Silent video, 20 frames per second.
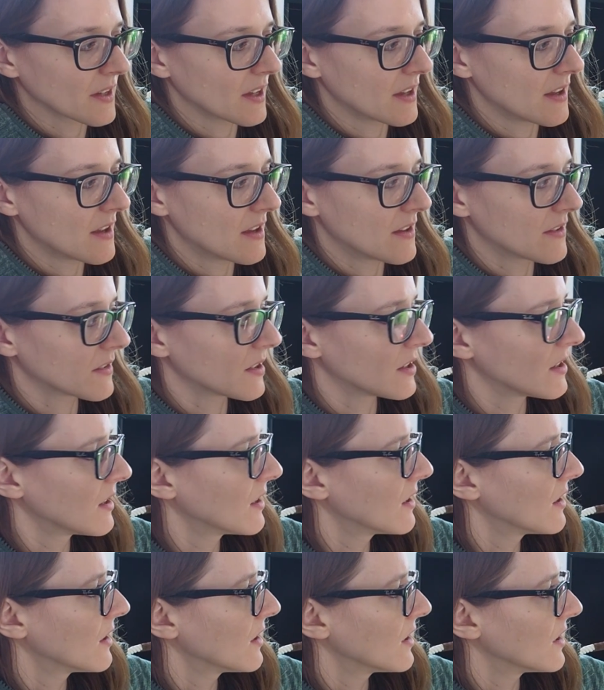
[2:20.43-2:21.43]
and
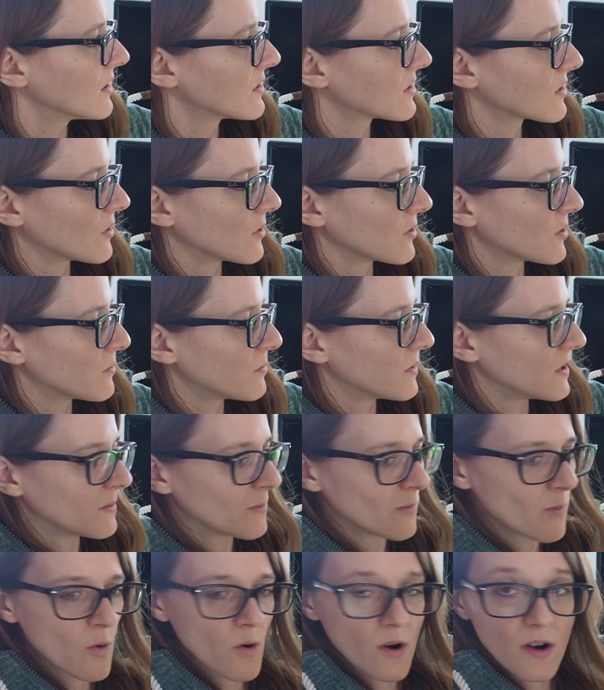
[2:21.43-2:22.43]
it's going to be
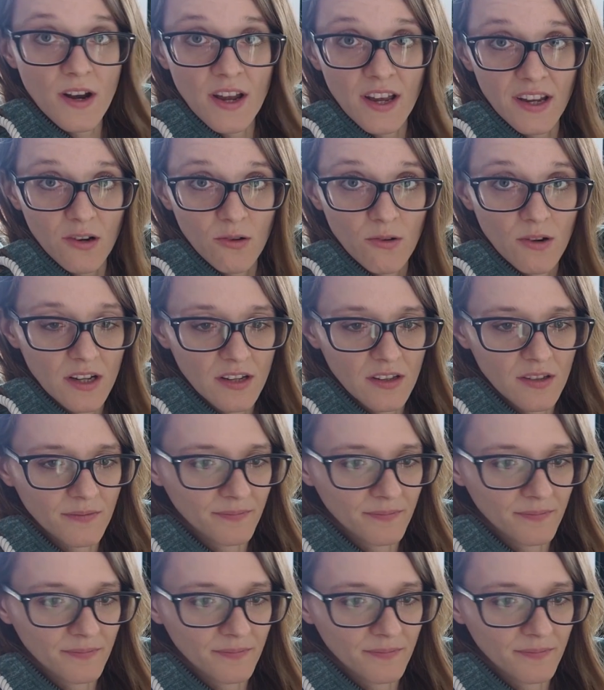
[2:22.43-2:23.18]
more accurate.